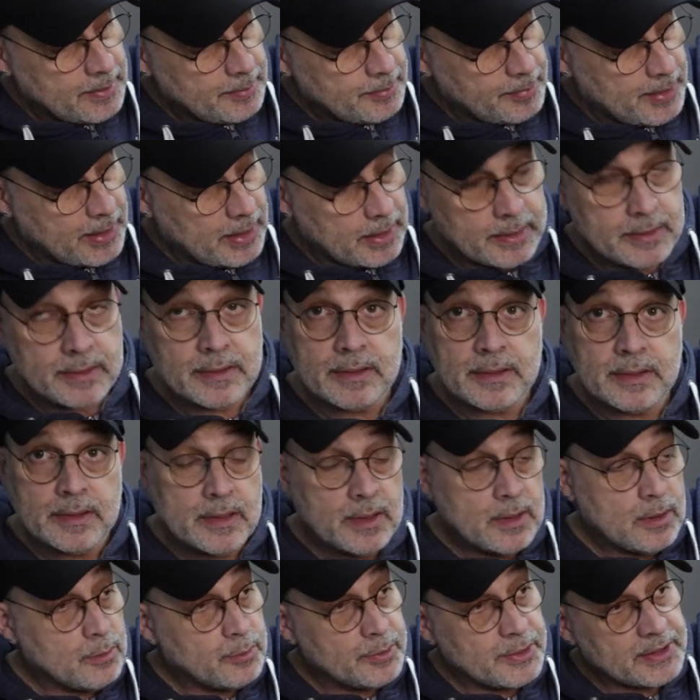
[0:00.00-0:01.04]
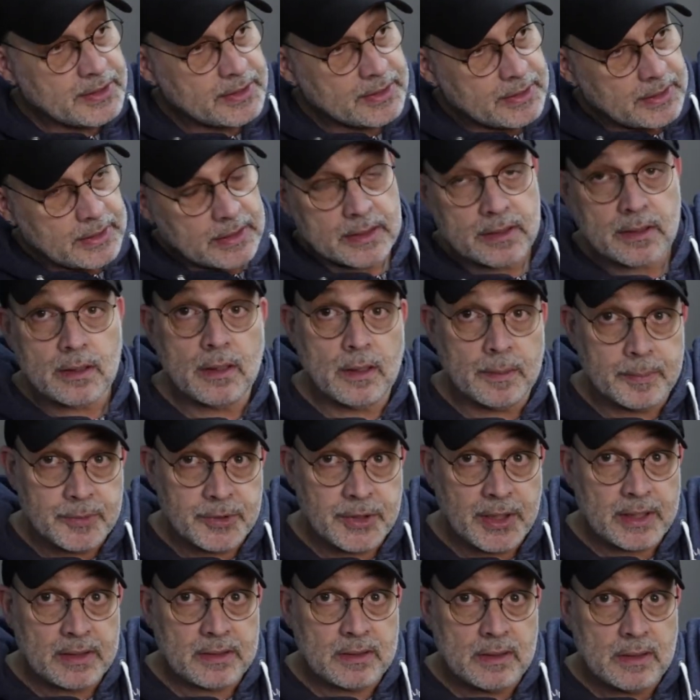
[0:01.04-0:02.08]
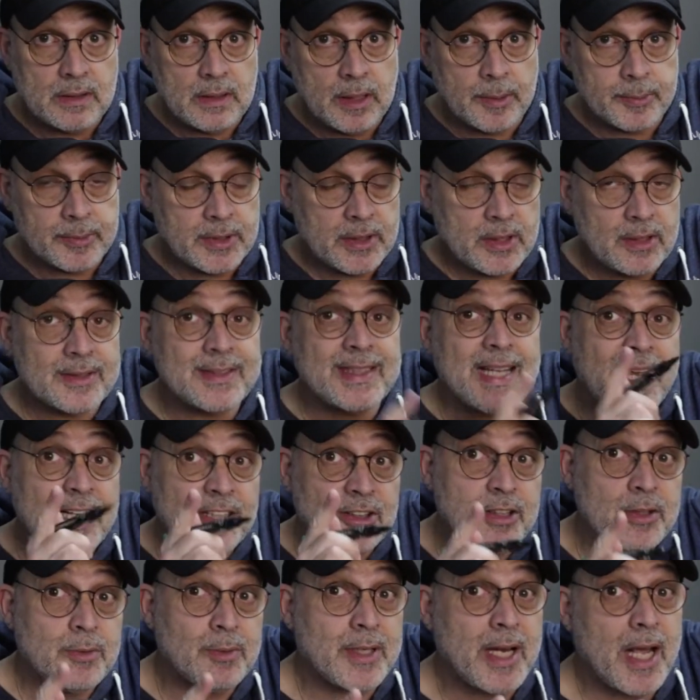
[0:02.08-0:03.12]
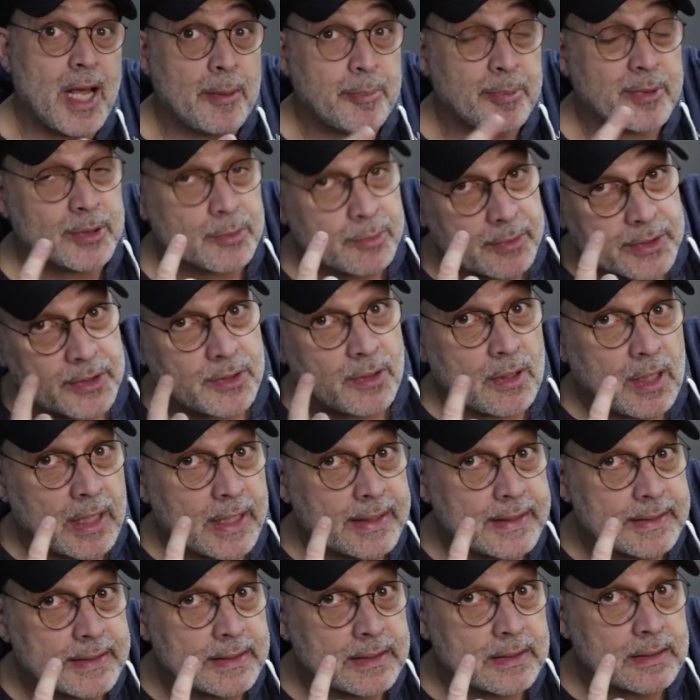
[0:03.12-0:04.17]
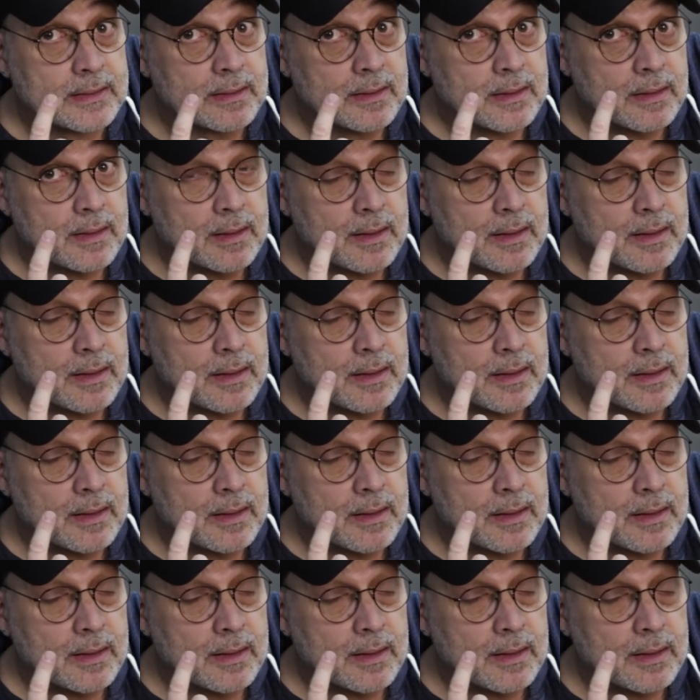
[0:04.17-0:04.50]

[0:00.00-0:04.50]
But we're seeing the object upside down. That's actually what happens with your eyes.